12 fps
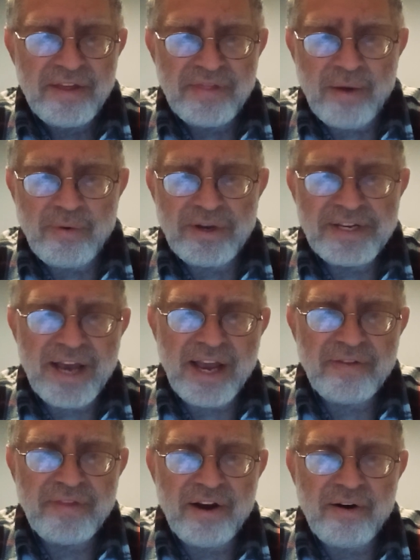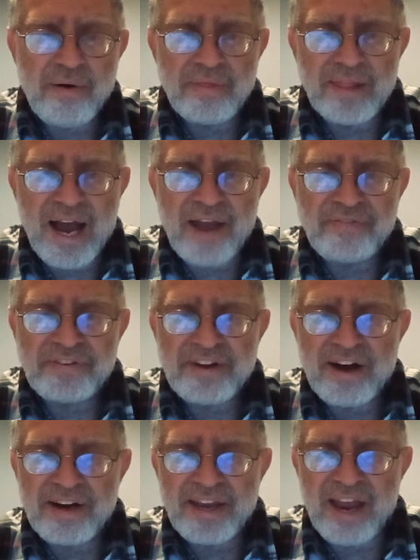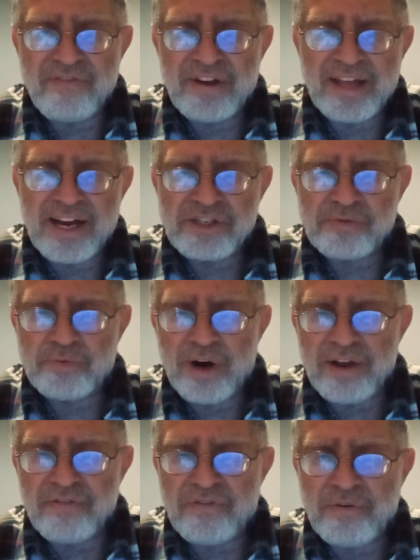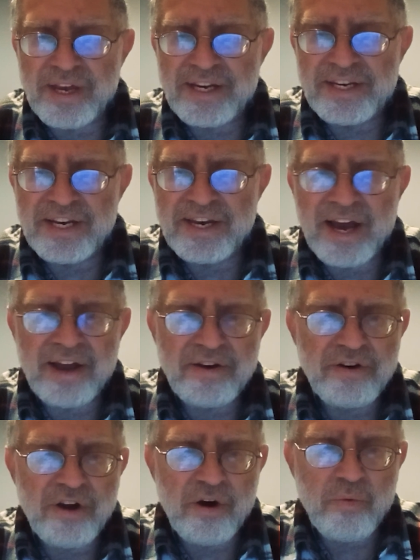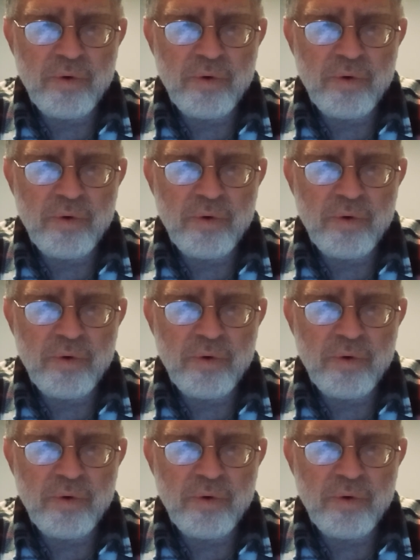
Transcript: They would take their livestock, every last one, for they did not know